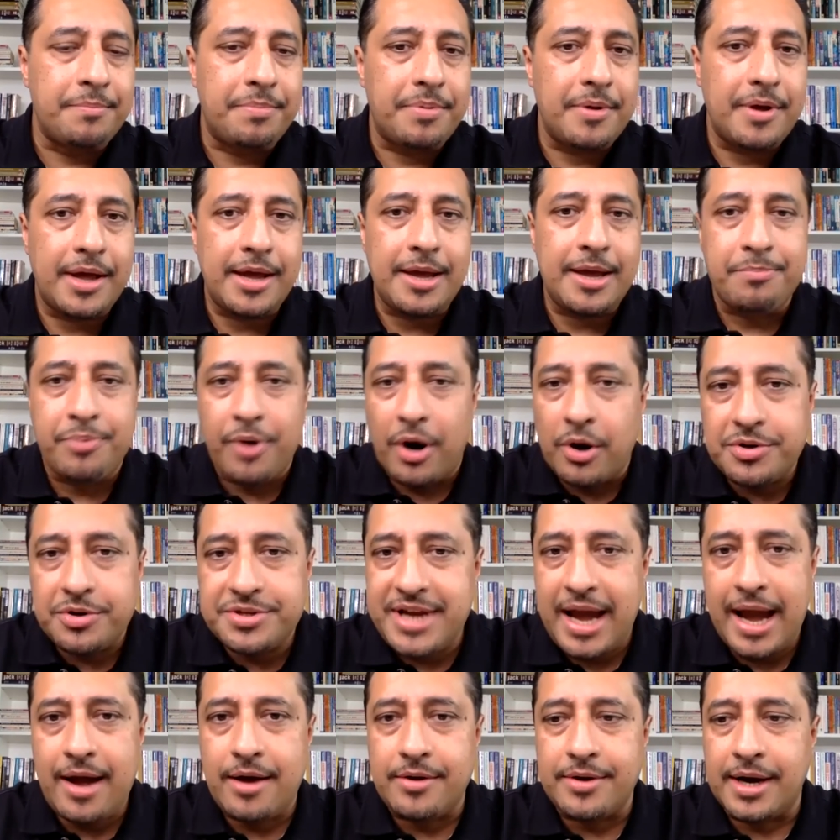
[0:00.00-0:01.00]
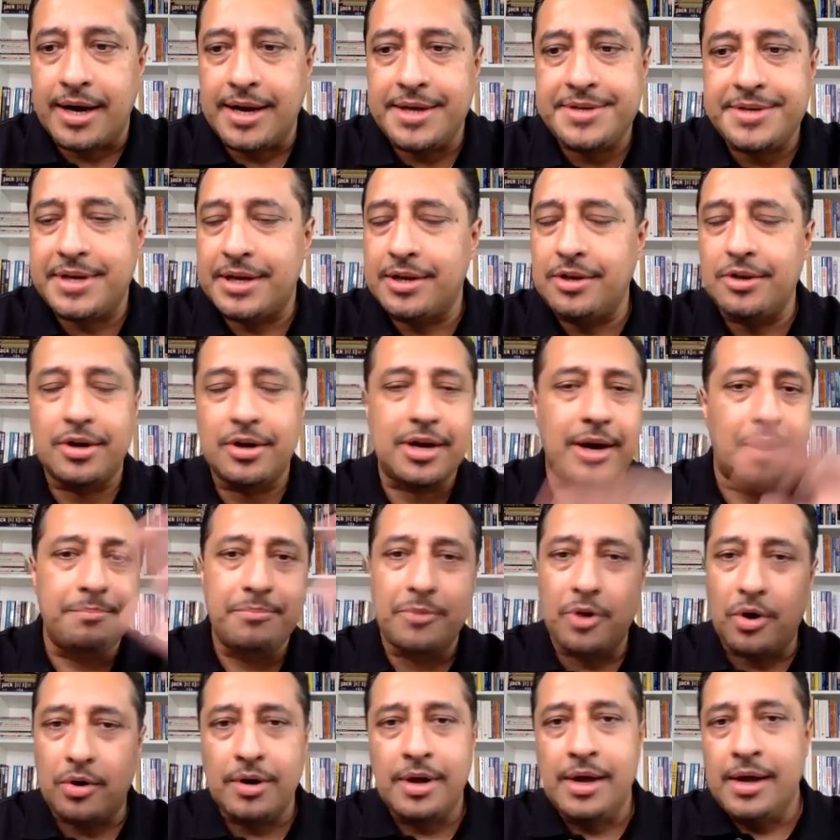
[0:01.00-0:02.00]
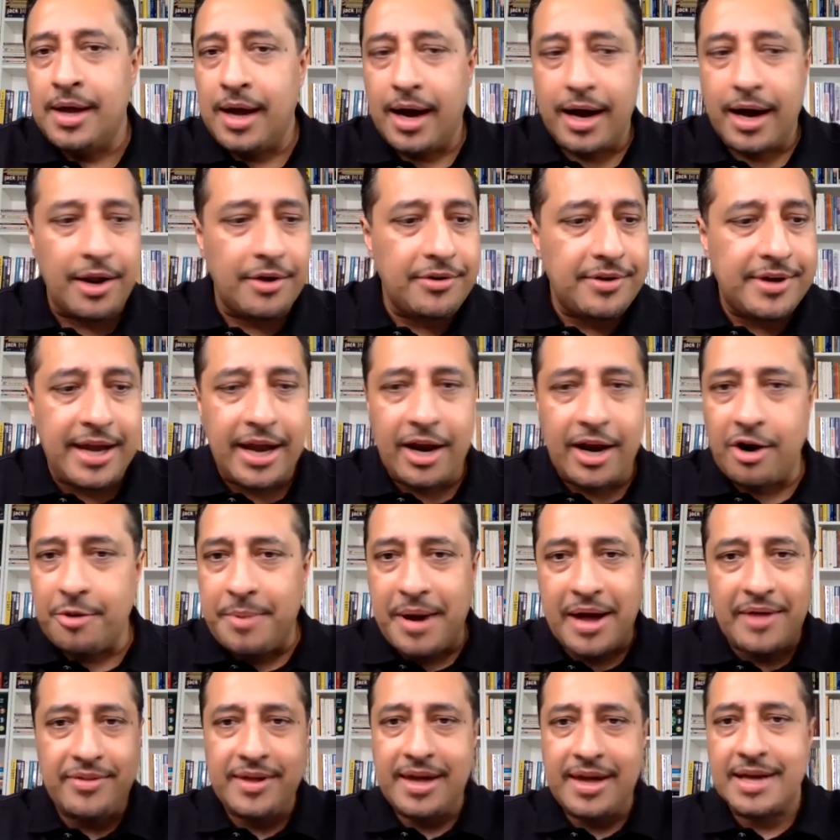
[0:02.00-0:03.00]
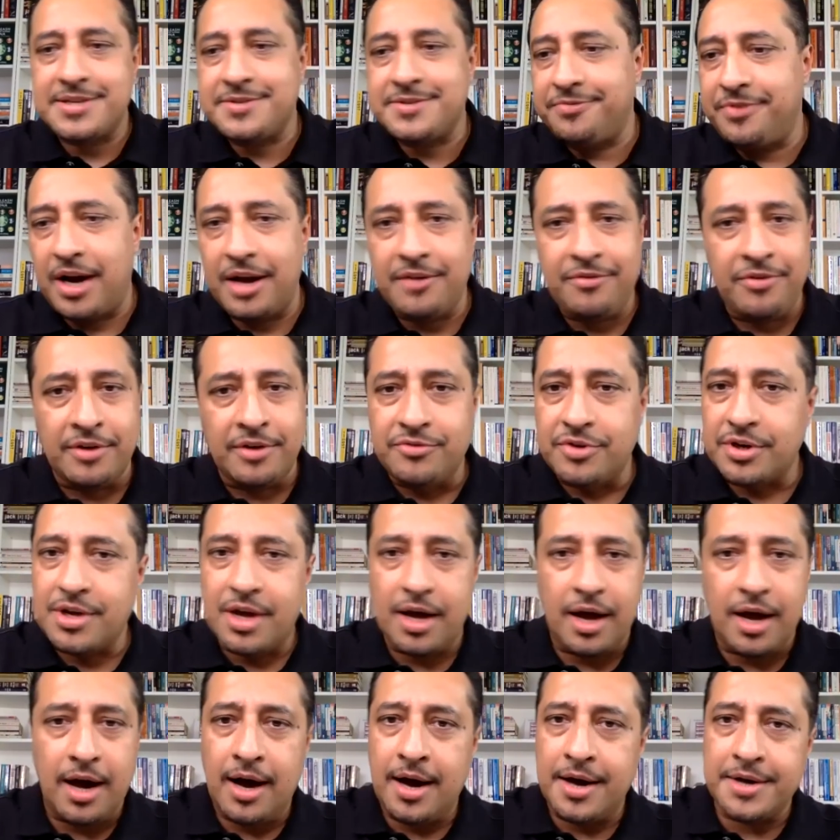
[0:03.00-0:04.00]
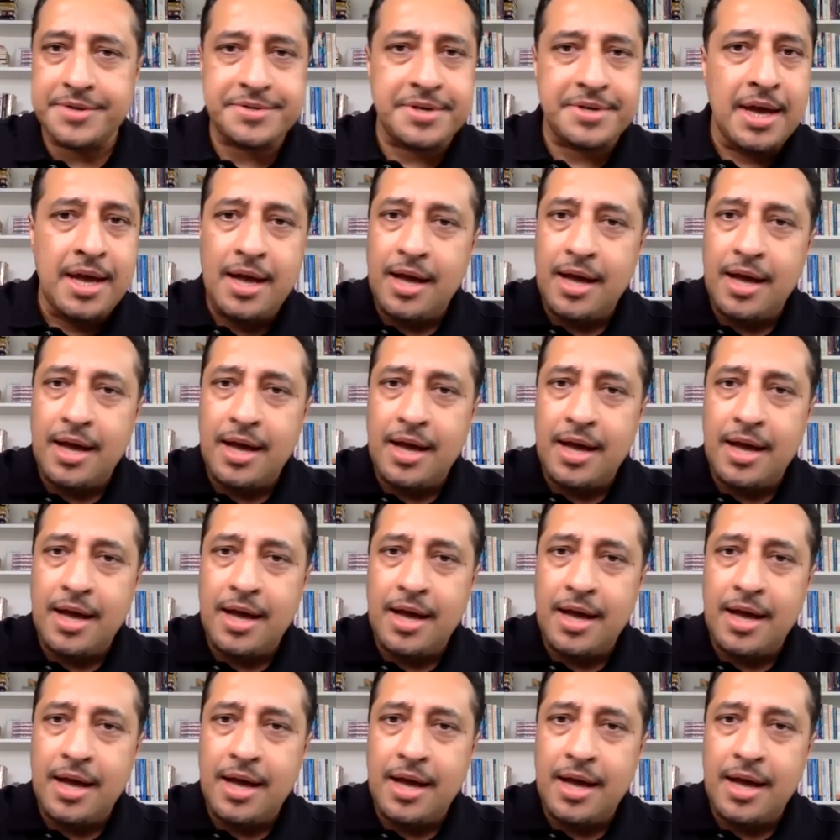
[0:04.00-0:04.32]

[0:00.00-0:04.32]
he broke down and he said, look, I don't care about the S500 cars.